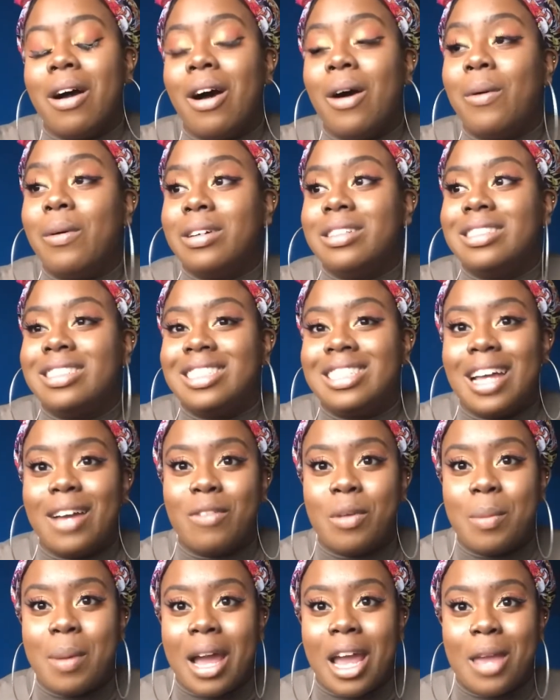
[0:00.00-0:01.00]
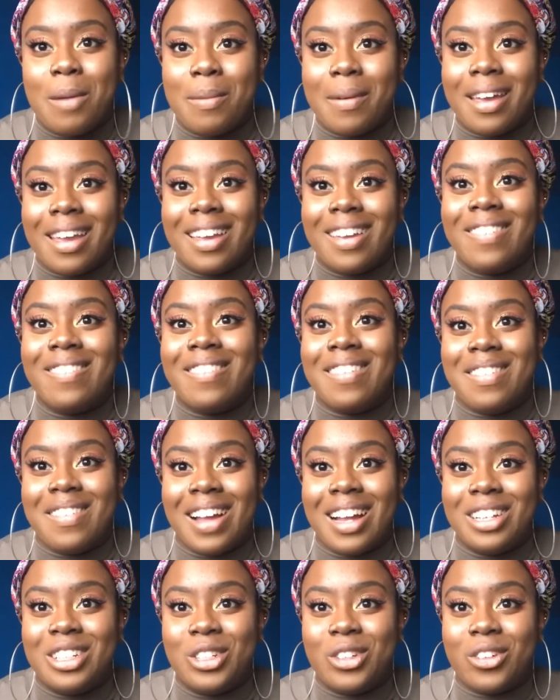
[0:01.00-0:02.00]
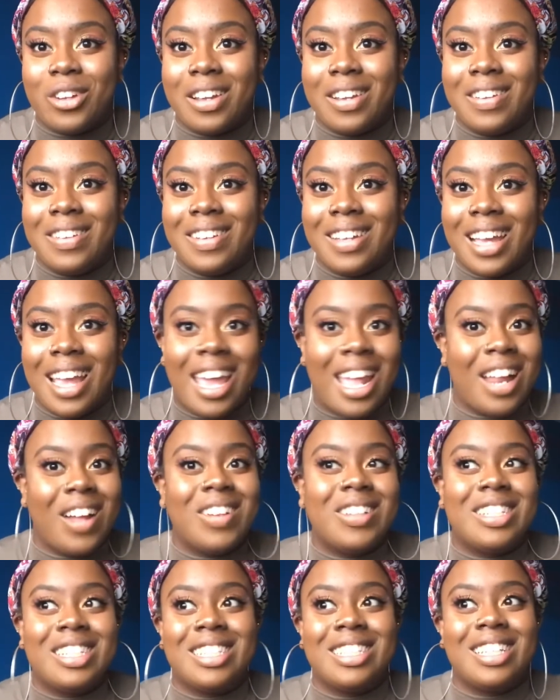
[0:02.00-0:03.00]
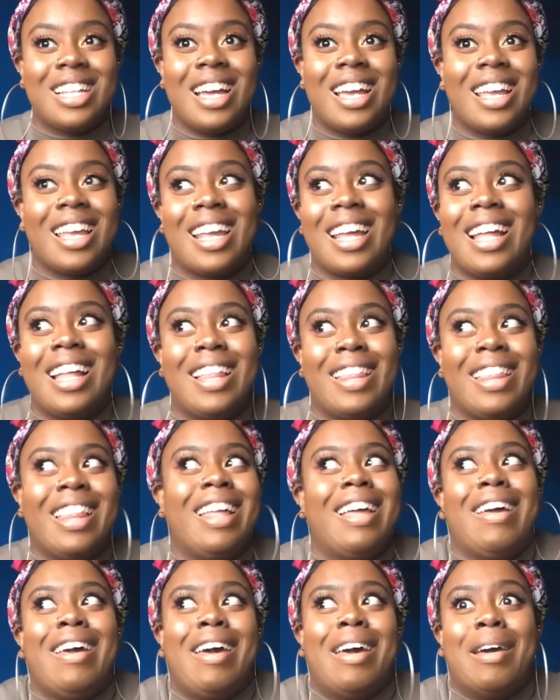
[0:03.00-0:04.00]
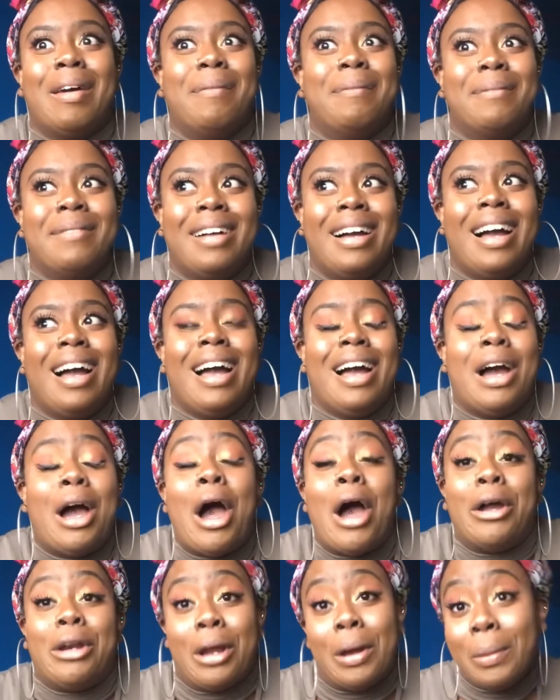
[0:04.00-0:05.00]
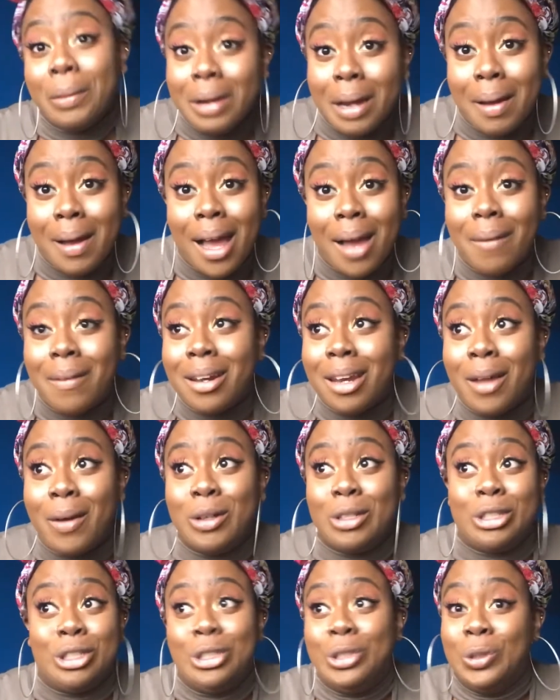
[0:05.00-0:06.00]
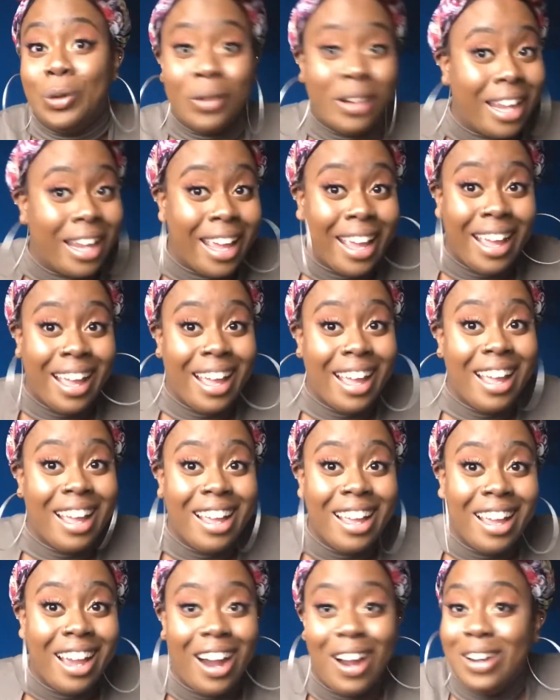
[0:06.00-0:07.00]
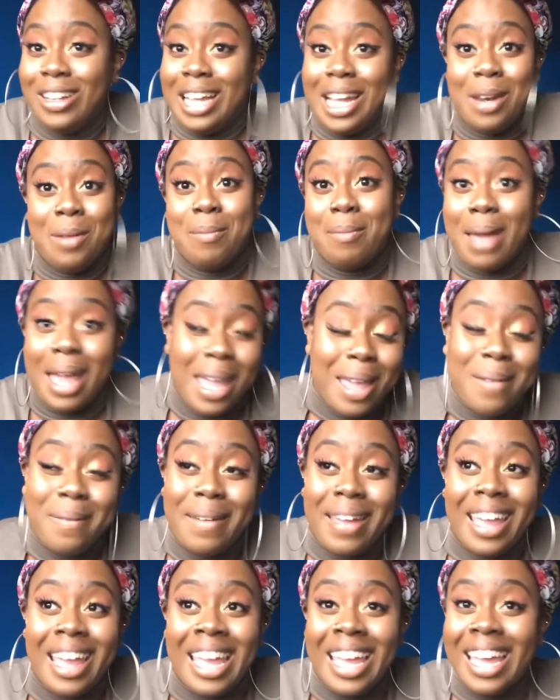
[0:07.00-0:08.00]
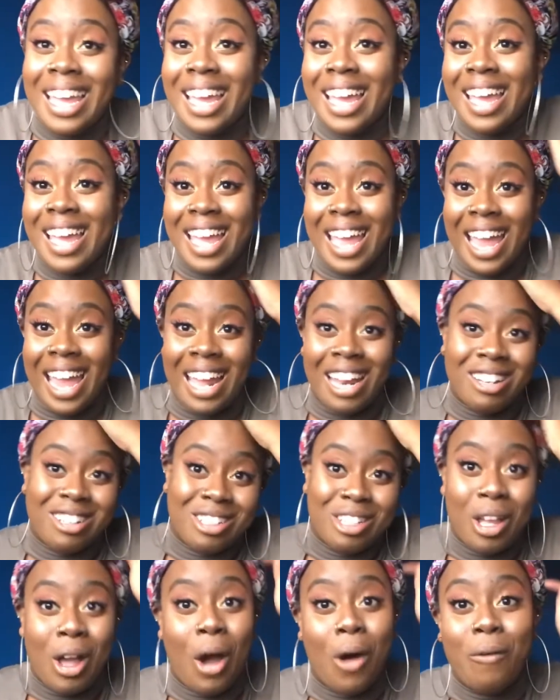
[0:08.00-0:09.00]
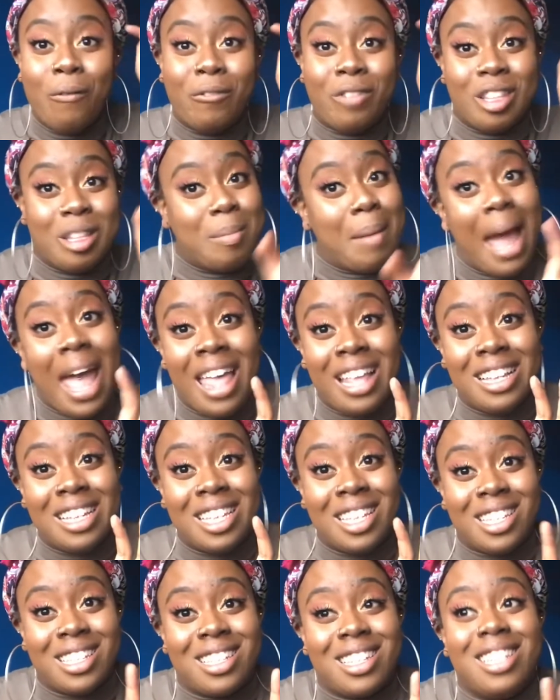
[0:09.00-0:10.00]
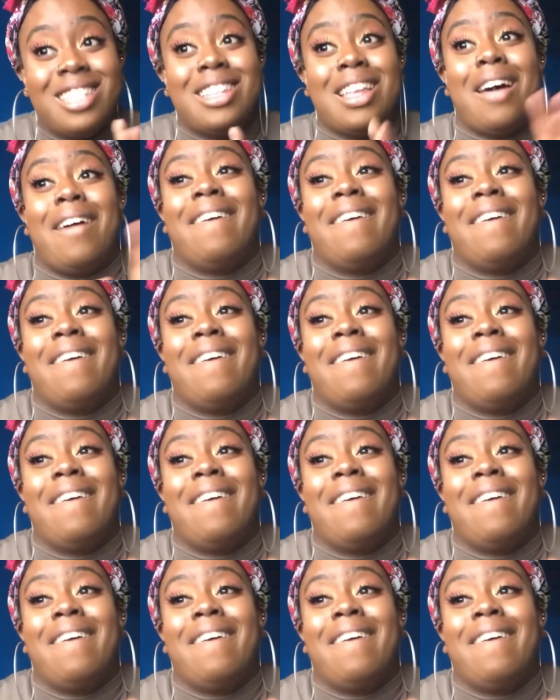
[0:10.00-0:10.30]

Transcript: I wanted to have a baby with Andrew? And I was just like, I don't know how I knew. I just done it and had a baby and I just hoped for the best.